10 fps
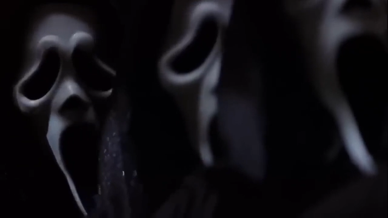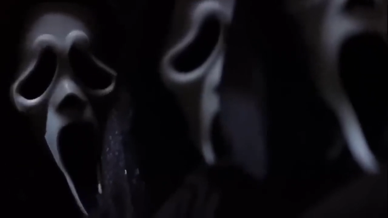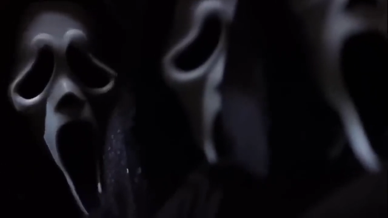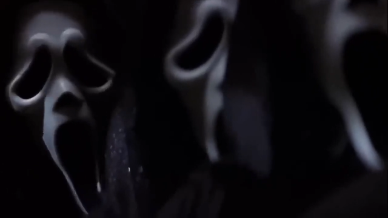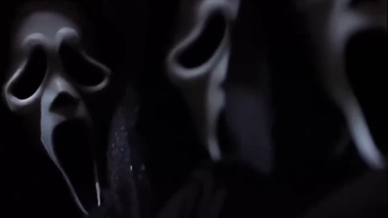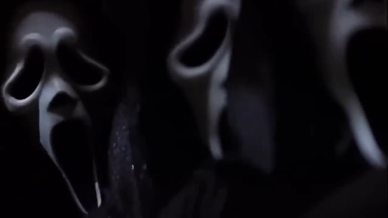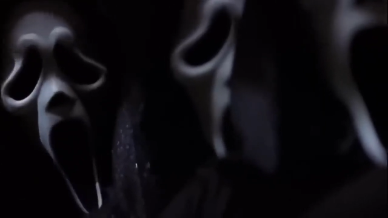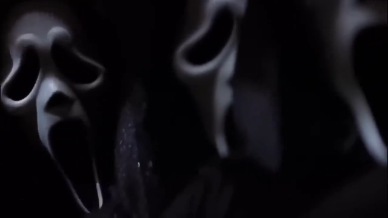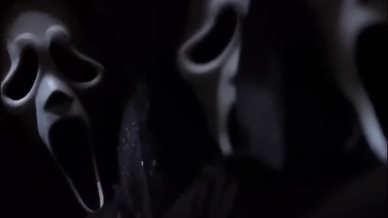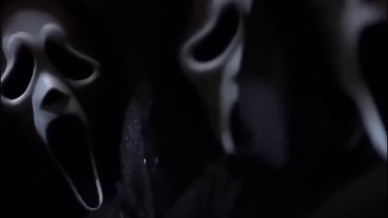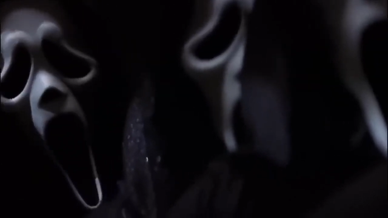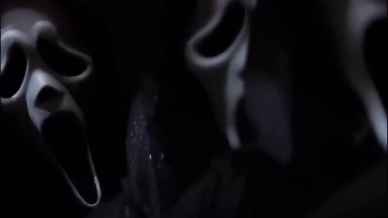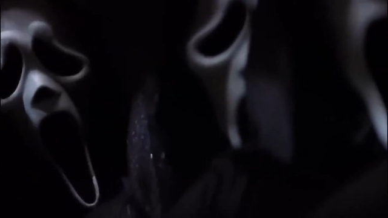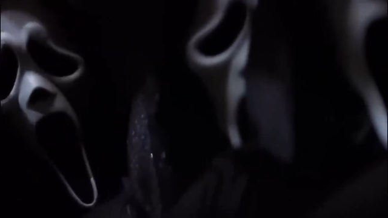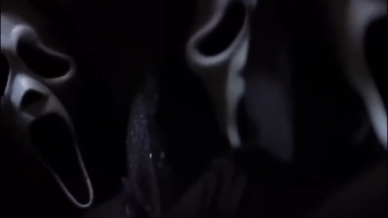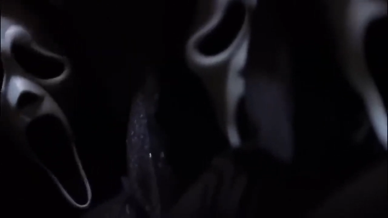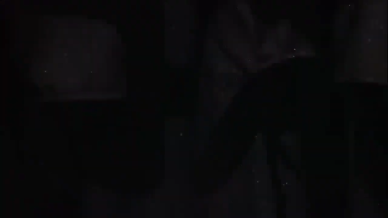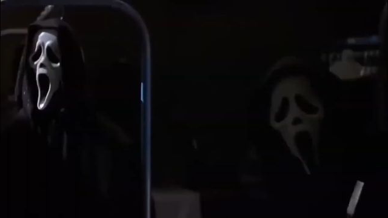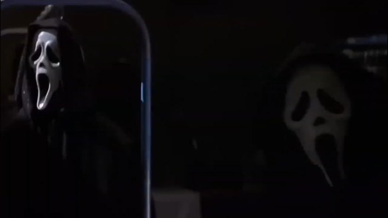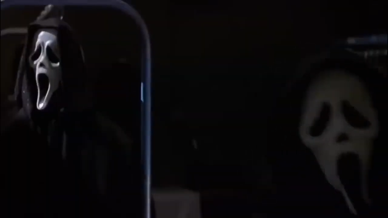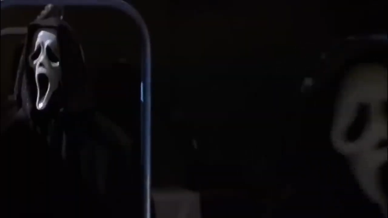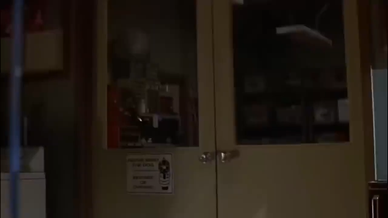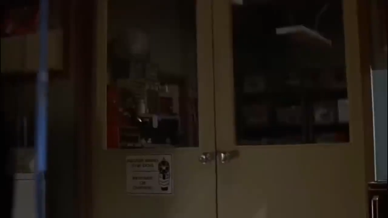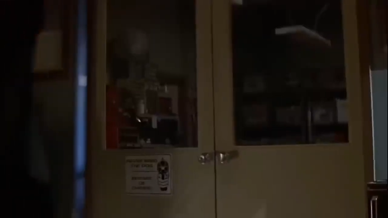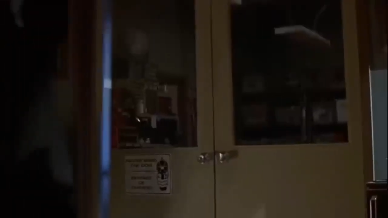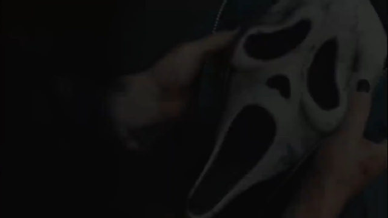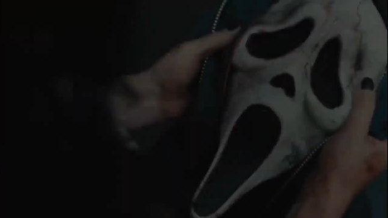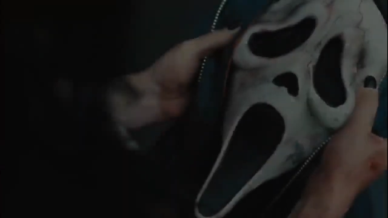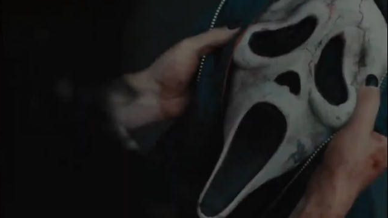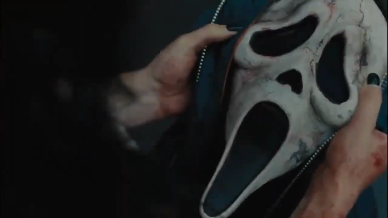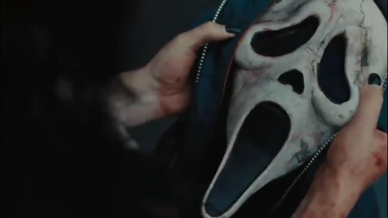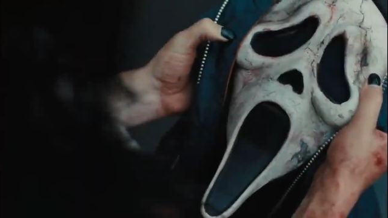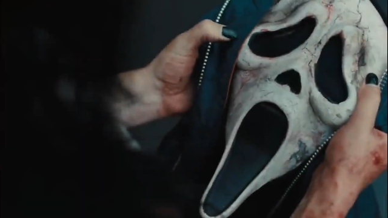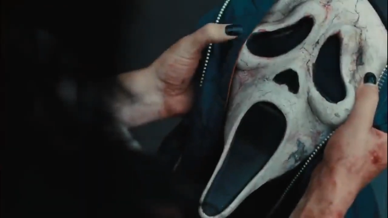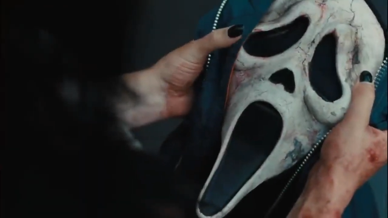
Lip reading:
(no speaker visible)